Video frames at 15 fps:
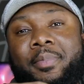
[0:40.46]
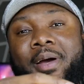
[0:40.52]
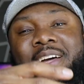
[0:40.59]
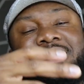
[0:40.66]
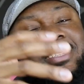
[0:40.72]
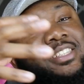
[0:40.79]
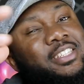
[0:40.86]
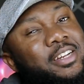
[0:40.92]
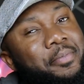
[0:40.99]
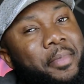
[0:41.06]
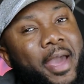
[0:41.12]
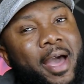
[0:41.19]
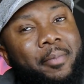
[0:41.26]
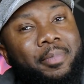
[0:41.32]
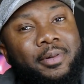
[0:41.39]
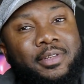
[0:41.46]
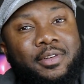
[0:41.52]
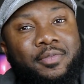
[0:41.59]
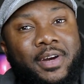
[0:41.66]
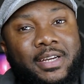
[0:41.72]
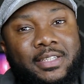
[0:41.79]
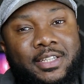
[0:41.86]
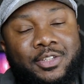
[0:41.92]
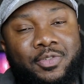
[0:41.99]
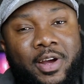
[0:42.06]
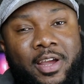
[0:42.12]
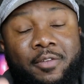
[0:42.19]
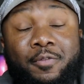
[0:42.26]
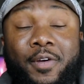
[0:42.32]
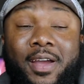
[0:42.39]
about some Apple devices,
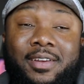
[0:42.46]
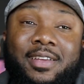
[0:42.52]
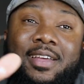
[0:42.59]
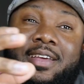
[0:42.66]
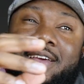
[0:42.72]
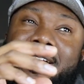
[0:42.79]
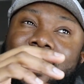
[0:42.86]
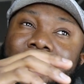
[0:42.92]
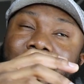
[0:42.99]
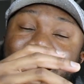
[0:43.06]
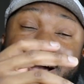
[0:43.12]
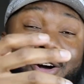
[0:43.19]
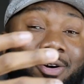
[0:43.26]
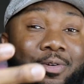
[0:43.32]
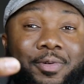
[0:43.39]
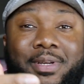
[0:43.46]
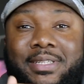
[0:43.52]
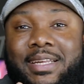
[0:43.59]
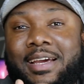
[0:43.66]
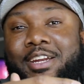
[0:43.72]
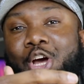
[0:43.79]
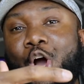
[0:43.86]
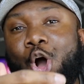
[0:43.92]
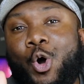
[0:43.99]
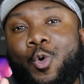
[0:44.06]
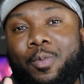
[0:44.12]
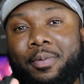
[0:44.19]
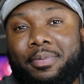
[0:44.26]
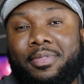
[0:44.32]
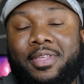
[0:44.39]
right? In fact, I always kind of
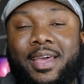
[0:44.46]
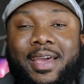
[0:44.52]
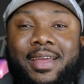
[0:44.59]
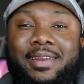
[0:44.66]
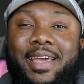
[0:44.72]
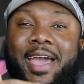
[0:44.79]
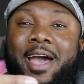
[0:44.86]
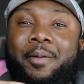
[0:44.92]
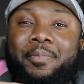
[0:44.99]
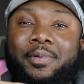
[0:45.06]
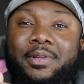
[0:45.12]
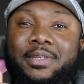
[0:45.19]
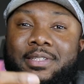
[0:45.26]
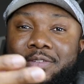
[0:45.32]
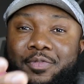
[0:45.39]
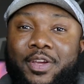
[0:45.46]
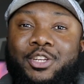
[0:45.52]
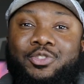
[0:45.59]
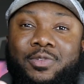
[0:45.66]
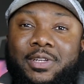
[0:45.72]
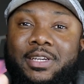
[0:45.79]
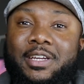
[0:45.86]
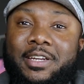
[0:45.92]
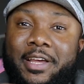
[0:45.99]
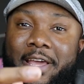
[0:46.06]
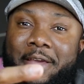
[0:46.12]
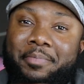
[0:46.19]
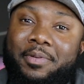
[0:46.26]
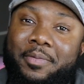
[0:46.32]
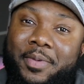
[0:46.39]
hope that Apple is eventually going
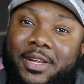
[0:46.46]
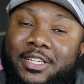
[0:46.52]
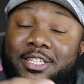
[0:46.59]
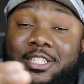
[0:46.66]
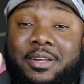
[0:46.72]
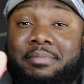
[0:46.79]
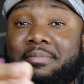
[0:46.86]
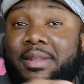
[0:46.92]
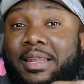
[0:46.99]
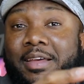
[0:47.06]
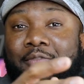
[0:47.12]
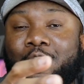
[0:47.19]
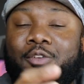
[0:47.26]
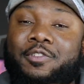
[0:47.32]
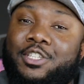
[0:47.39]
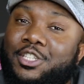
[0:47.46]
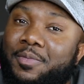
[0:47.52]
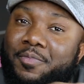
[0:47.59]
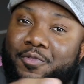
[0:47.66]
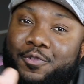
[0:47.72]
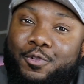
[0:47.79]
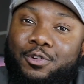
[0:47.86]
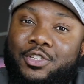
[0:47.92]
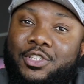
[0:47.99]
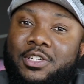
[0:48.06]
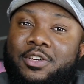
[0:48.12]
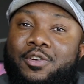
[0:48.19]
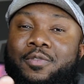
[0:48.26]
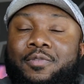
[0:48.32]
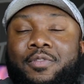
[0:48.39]
to implement some level of some
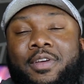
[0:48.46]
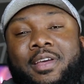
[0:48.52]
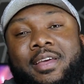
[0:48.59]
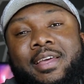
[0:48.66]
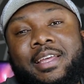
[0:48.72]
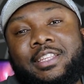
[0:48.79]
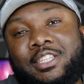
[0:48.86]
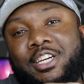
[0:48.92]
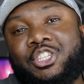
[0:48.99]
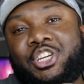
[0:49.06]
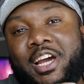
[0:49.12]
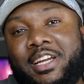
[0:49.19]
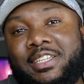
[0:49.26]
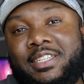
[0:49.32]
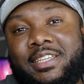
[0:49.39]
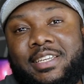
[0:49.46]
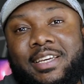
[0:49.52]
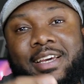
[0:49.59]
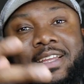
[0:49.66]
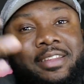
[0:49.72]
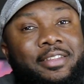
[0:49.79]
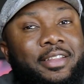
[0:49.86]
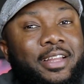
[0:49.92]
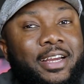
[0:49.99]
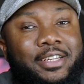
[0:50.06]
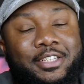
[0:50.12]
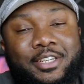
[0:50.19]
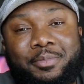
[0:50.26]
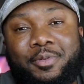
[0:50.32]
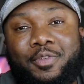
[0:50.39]
version of Touch ID in
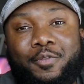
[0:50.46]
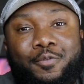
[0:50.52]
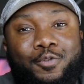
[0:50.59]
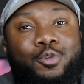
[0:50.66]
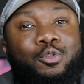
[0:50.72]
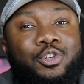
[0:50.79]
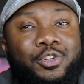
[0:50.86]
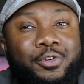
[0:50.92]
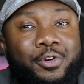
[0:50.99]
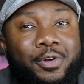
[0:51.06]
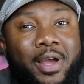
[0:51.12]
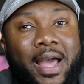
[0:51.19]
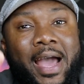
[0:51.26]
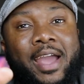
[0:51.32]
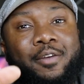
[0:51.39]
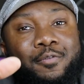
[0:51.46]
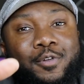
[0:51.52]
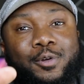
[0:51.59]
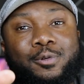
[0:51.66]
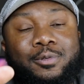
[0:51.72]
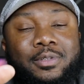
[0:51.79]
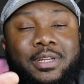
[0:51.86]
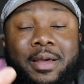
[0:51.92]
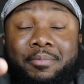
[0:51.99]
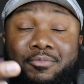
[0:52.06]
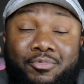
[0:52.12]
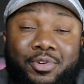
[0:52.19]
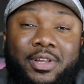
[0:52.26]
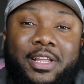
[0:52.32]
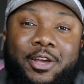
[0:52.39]
like some of the future iPhones. I'm
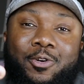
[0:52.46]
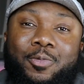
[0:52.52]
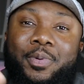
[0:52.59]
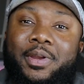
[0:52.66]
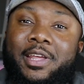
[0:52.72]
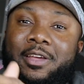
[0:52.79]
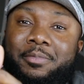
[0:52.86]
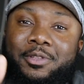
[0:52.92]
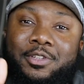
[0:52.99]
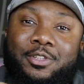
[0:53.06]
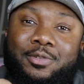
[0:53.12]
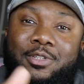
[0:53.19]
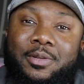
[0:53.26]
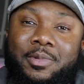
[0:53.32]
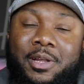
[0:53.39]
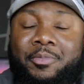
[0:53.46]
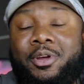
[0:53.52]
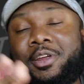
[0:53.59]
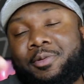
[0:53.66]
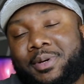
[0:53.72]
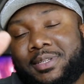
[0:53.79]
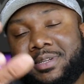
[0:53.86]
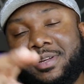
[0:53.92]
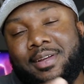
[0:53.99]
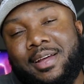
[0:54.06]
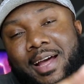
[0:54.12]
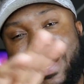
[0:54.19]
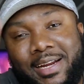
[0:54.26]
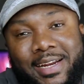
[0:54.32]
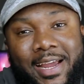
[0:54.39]
really hoping they're able to do something. But anyways,
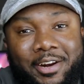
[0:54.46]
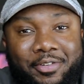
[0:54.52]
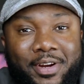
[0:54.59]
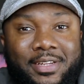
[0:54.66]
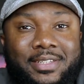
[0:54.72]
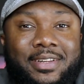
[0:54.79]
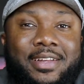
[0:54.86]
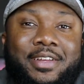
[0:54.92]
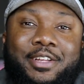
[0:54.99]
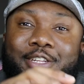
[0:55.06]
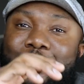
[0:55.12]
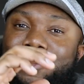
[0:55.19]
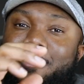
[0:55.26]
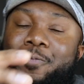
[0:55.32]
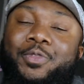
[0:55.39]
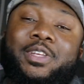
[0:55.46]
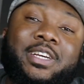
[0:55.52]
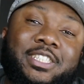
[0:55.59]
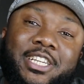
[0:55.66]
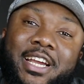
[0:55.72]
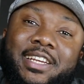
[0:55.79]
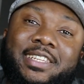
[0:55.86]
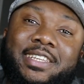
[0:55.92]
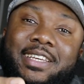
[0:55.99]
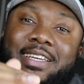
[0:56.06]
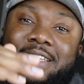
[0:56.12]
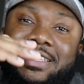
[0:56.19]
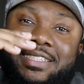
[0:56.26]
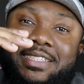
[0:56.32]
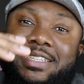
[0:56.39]
I digress. So Touch ID
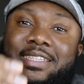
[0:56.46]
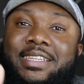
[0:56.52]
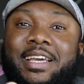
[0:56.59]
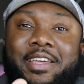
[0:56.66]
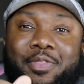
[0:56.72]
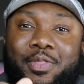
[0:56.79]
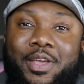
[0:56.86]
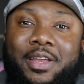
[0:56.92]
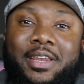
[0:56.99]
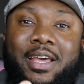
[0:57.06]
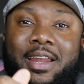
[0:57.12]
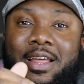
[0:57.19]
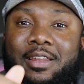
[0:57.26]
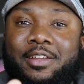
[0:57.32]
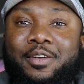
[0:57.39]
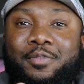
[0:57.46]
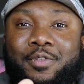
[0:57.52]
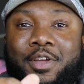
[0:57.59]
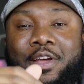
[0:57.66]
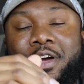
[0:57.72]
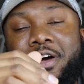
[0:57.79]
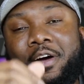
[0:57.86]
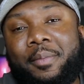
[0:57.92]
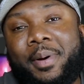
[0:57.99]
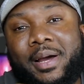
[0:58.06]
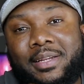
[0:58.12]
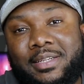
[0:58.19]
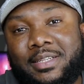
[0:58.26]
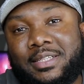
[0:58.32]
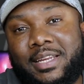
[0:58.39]
is the second thing that I love
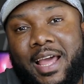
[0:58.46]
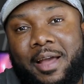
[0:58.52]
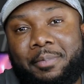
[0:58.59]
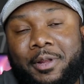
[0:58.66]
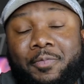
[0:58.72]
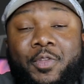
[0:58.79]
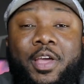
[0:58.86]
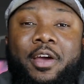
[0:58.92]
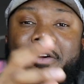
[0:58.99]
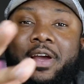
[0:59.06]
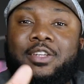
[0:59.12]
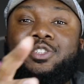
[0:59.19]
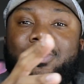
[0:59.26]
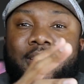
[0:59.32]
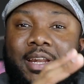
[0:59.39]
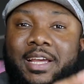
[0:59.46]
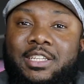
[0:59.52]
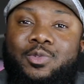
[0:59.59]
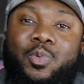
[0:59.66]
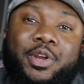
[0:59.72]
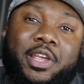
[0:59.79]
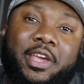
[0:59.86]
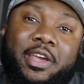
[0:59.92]
about this tablet. All right, so the next one